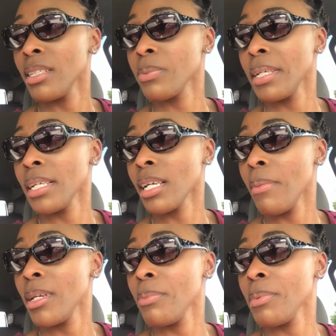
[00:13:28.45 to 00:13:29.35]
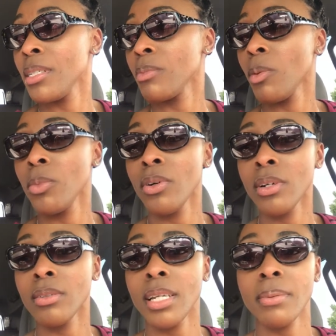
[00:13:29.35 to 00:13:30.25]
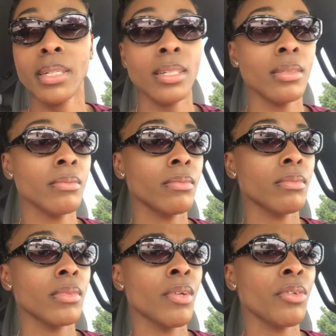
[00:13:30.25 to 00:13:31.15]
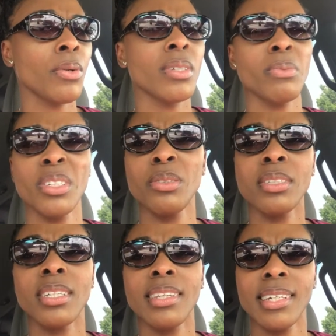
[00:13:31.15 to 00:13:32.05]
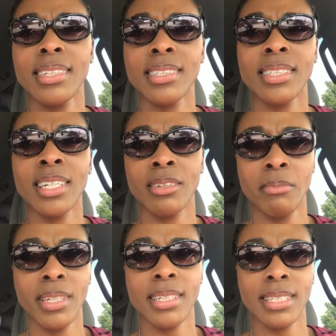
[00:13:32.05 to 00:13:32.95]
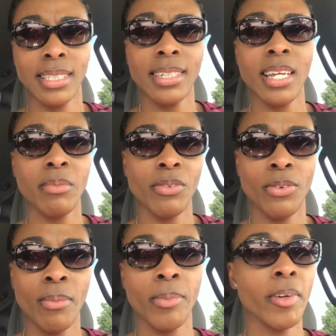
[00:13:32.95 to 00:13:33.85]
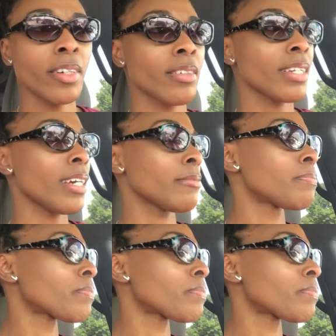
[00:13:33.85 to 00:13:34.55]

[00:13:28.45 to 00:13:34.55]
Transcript: This weekend coming up is Memorial Day weekend. Of course, when you see this, it'll be the Sunday before Memorial Day.